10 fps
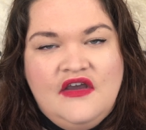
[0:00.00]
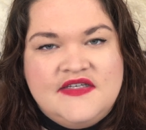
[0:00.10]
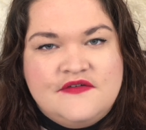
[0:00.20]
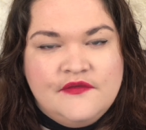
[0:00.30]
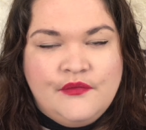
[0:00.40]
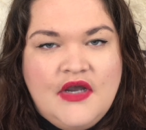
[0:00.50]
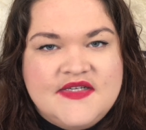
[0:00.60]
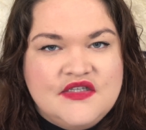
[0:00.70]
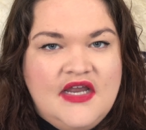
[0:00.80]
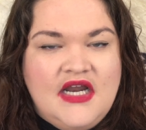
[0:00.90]
I did from
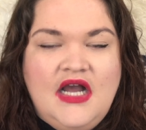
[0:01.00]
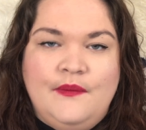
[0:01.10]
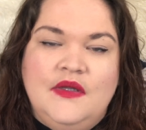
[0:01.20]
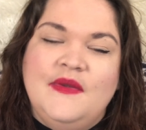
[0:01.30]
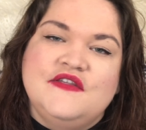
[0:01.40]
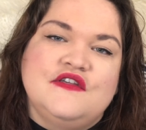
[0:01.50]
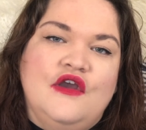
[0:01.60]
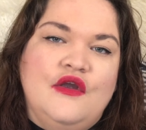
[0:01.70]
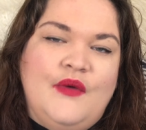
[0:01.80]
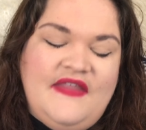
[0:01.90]
Priceline a couple of months
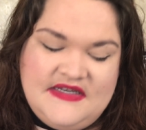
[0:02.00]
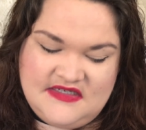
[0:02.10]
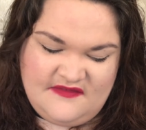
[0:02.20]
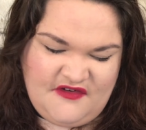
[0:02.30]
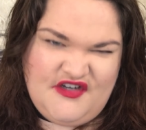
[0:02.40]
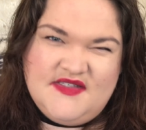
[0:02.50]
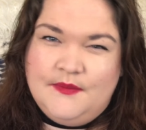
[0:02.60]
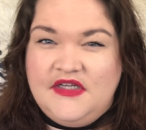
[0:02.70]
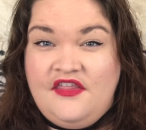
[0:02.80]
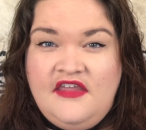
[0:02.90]
ago where they did a very
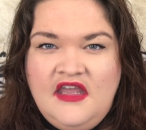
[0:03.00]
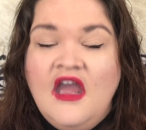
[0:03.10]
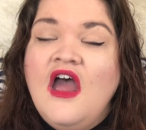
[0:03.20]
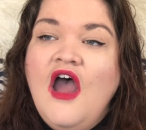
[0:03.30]
similar thing.